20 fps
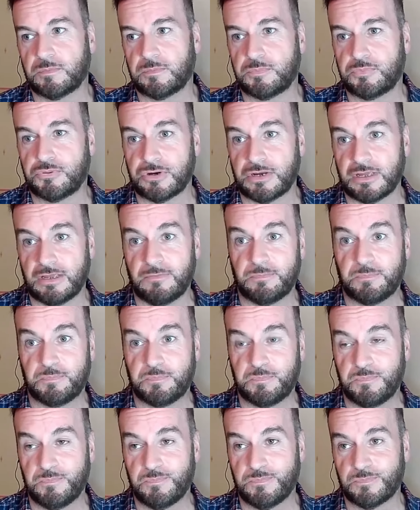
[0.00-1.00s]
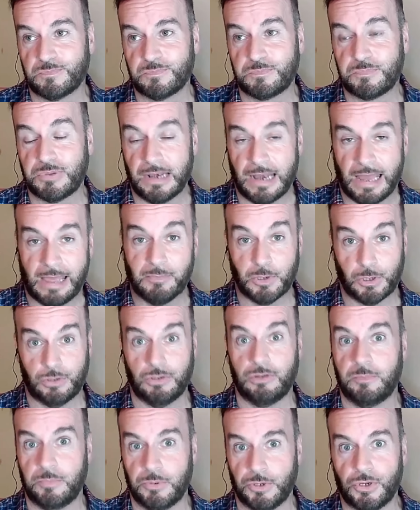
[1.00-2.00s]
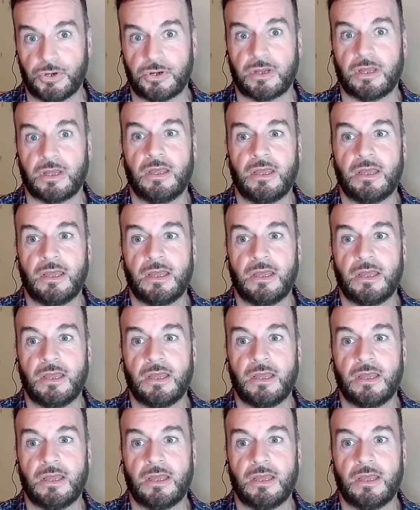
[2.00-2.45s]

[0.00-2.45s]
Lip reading: pretty polemical book.